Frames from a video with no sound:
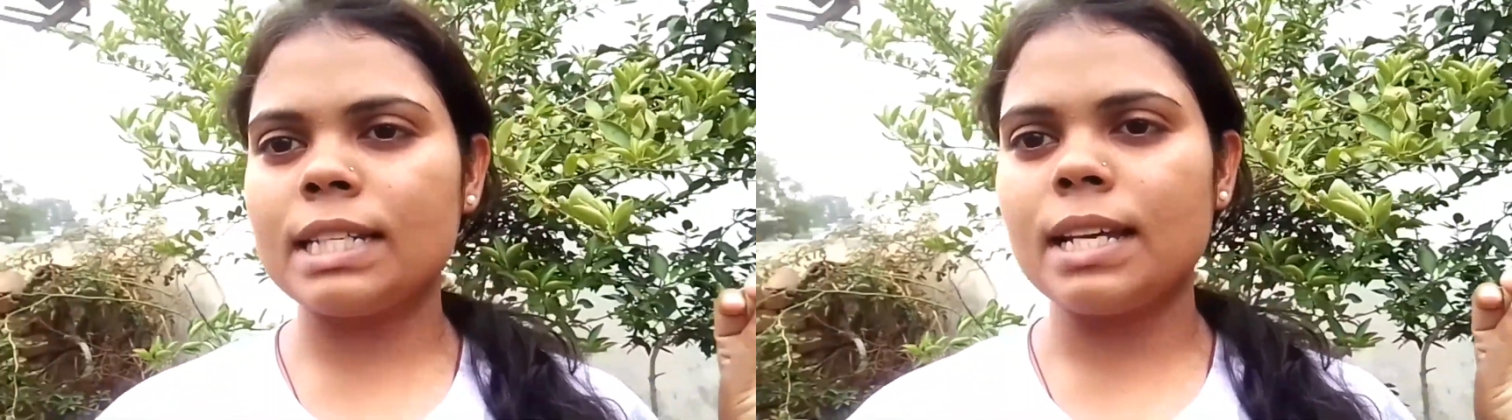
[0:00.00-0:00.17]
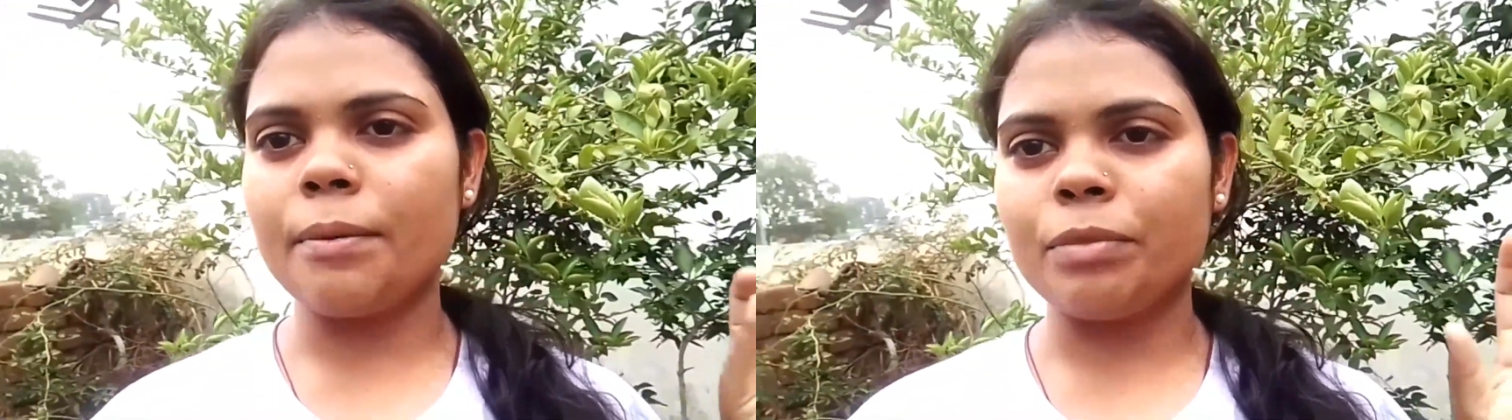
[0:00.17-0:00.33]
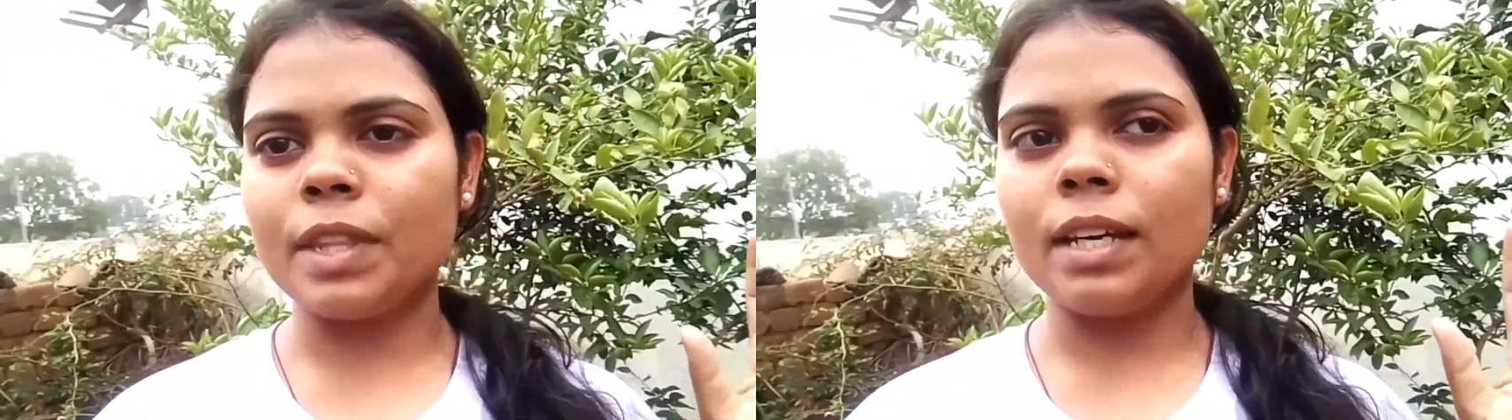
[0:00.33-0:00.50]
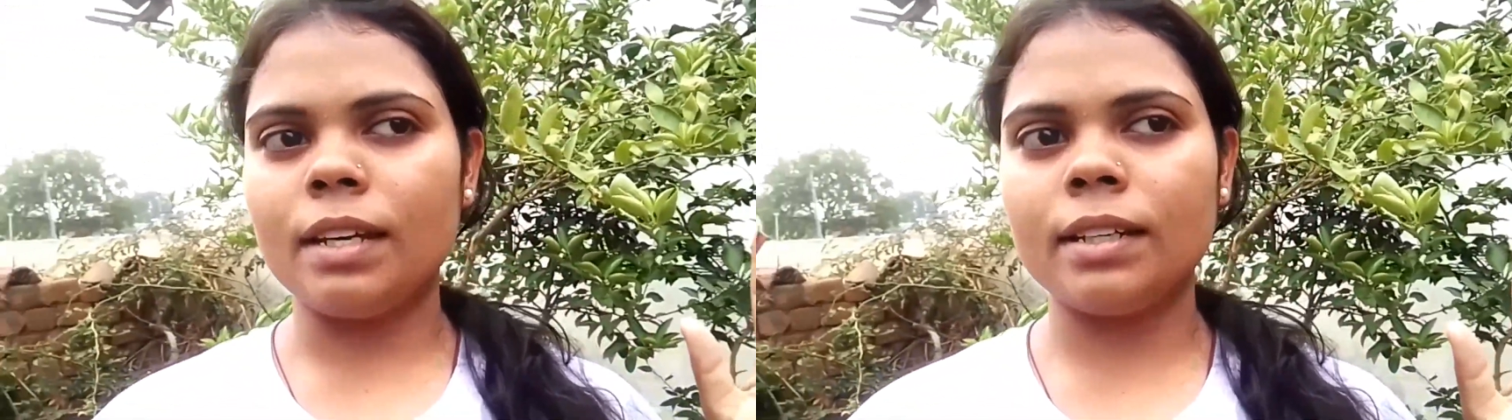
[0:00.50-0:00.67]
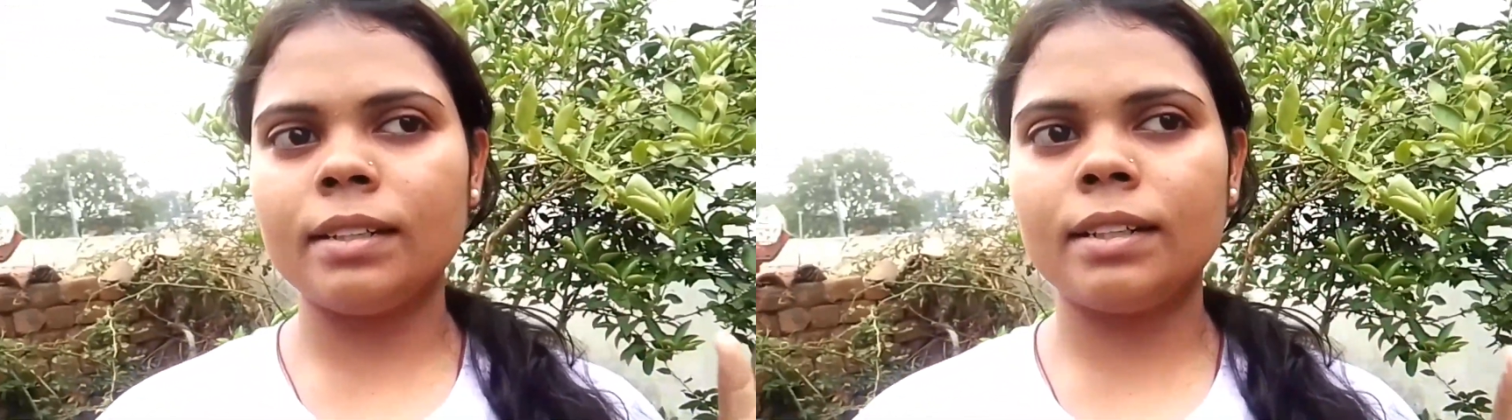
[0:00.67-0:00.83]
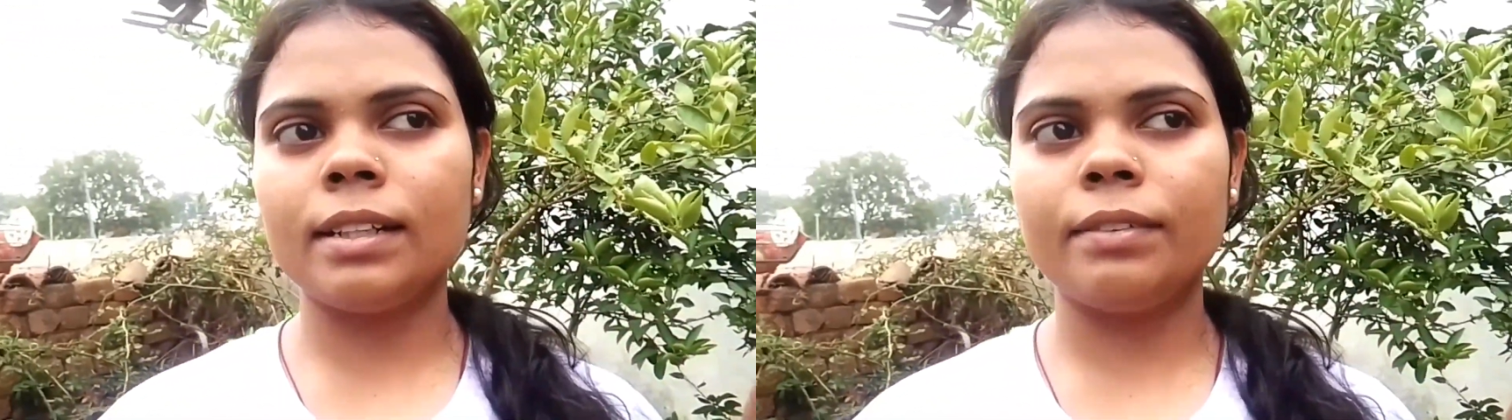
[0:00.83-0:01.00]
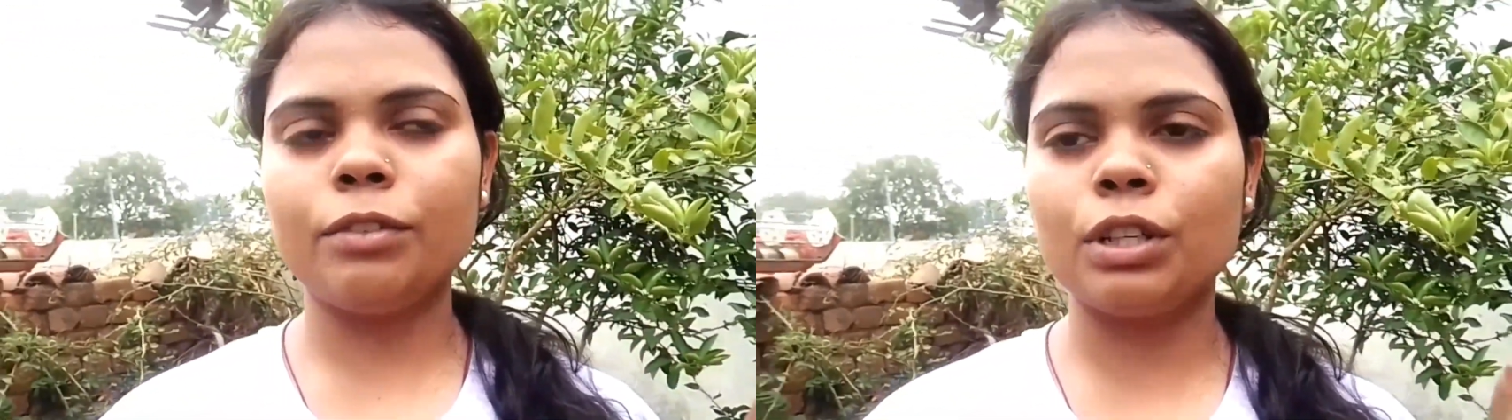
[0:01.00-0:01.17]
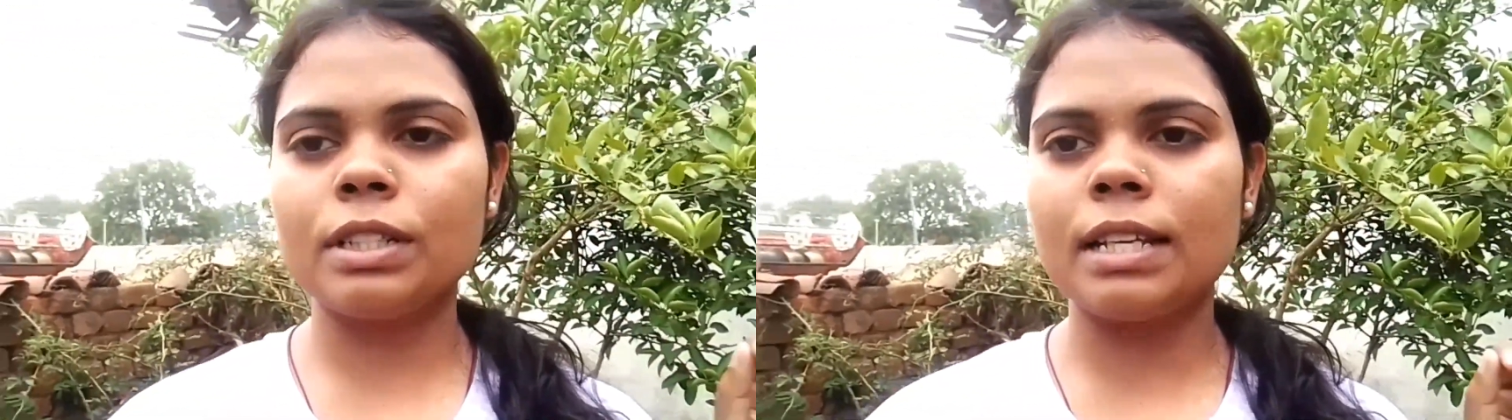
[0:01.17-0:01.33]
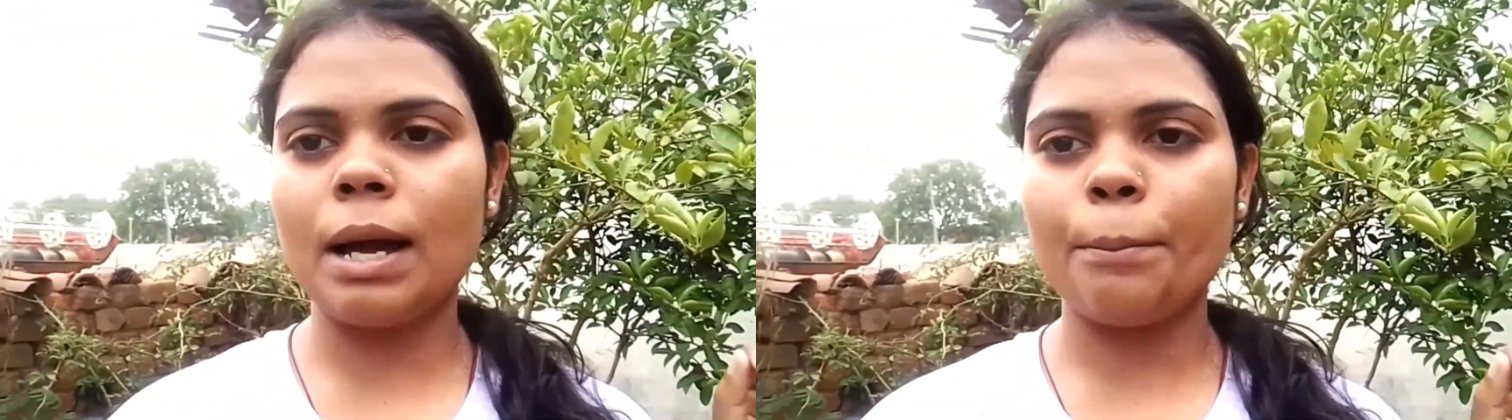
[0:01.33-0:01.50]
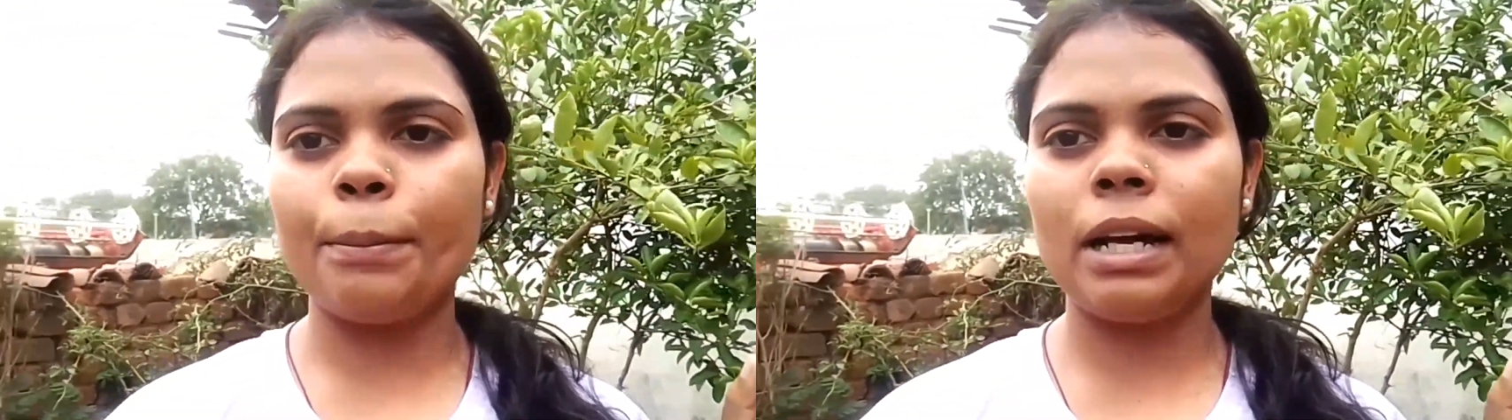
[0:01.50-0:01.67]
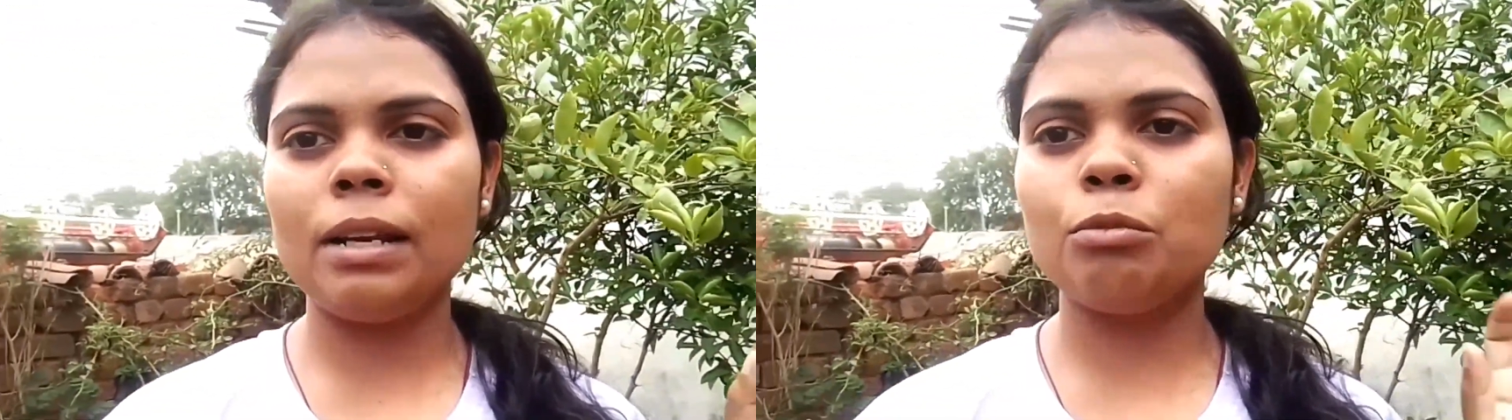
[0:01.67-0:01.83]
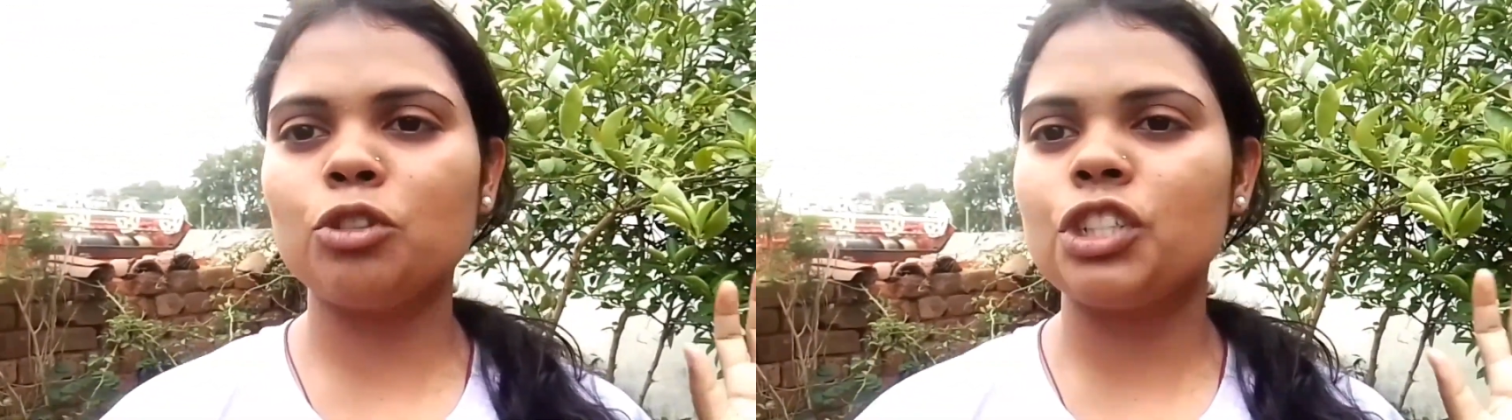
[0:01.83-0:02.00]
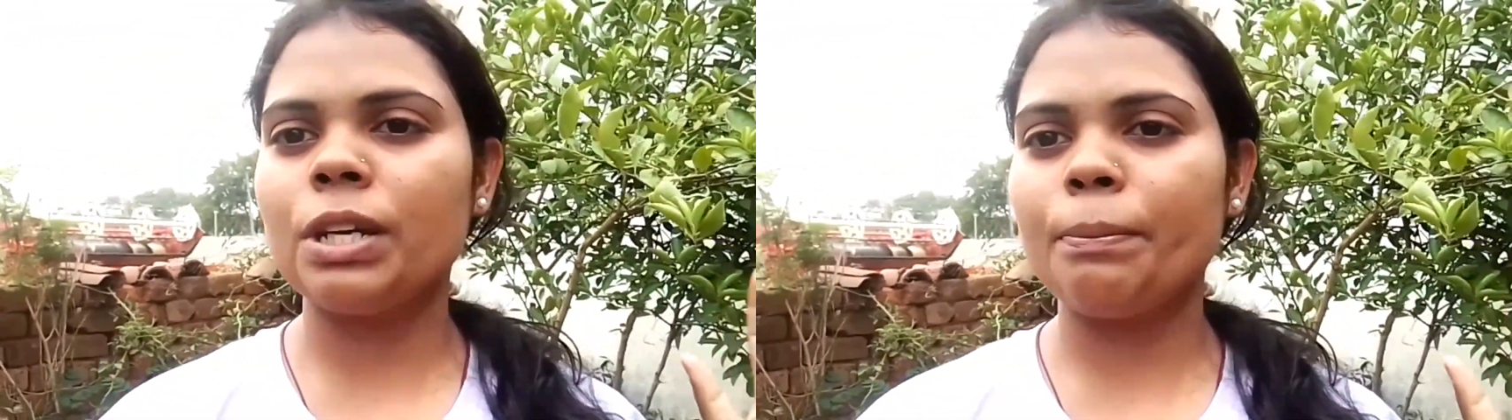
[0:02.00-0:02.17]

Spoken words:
something, for example,